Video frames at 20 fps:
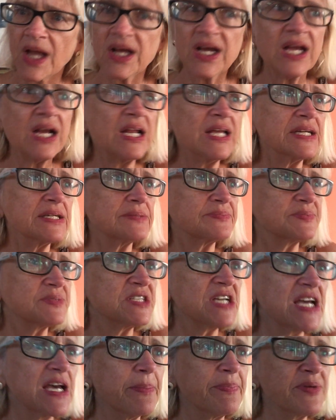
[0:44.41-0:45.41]
Kind of like
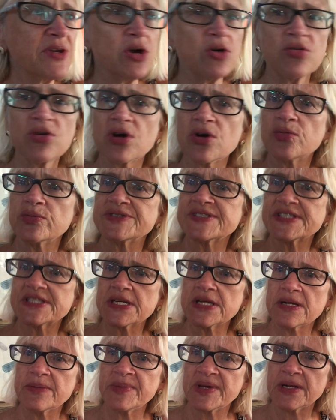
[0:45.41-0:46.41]
tapioca with
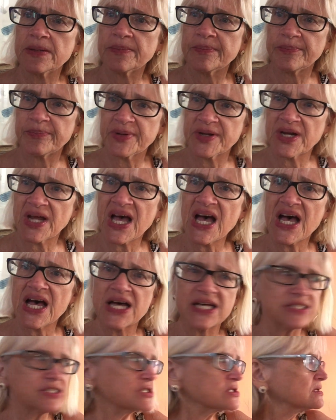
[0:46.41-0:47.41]
cinnamon, but
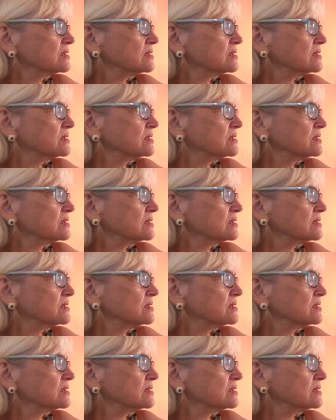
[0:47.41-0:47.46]
hot.